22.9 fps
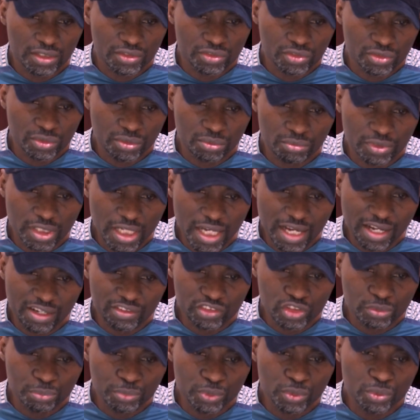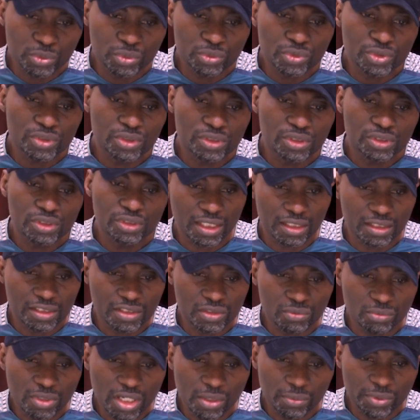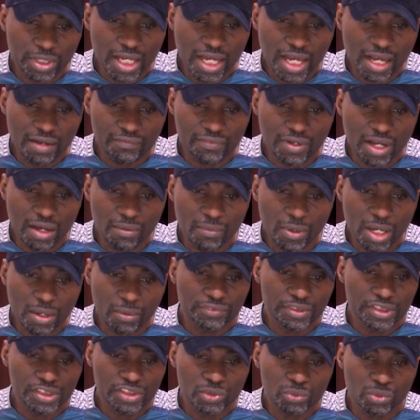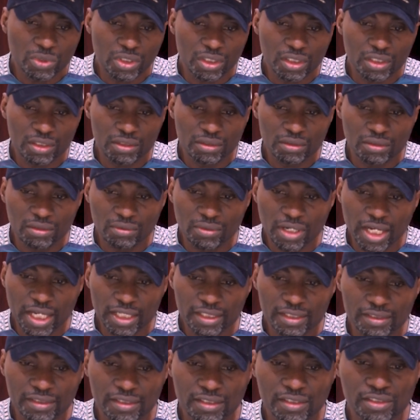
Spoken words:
So the output is where we have our finished work, all right?